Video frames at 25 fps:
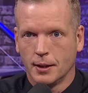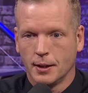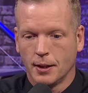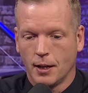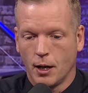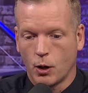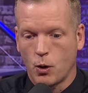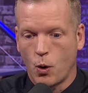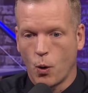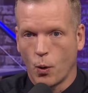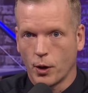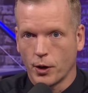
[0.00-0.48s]

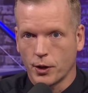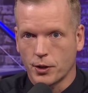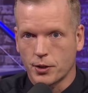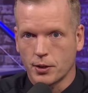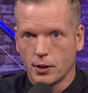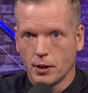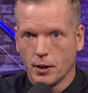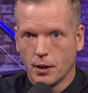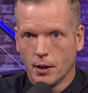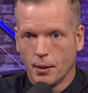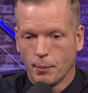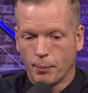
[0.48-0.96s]
Of course,
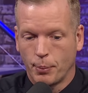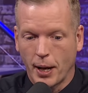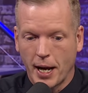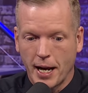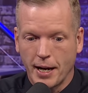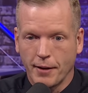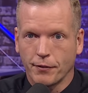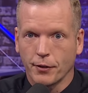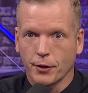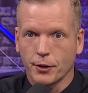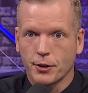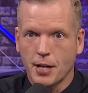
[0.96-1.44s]

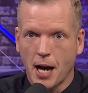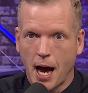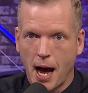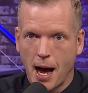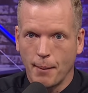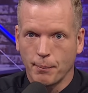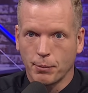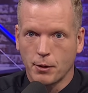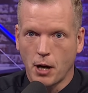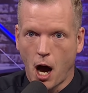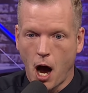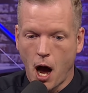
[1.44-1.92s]
played for
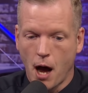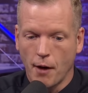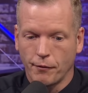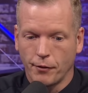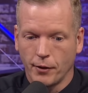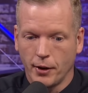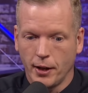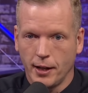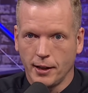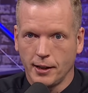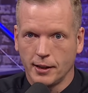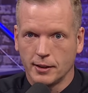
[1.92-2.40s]
Tom
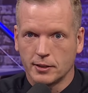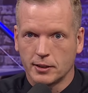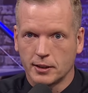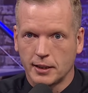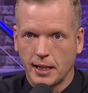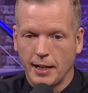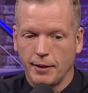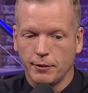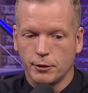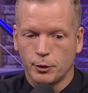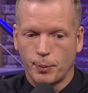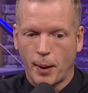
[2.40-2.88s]
Coughlin and
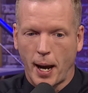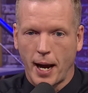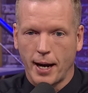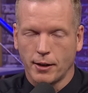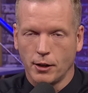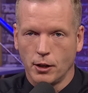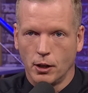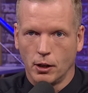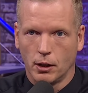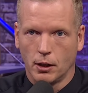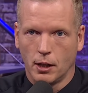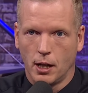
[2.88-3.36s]
Steve well,
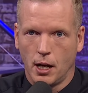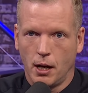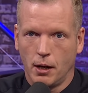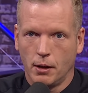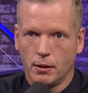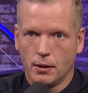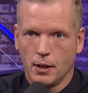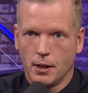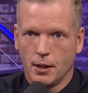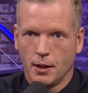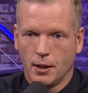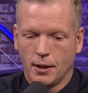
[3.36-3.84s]
Spagnuolo
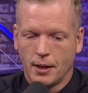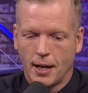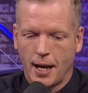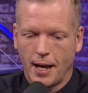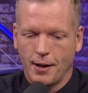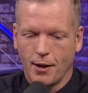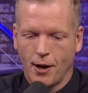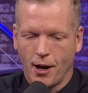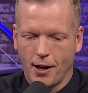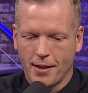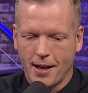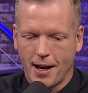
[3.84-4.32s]

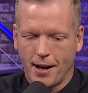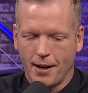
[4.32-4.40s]
and so we're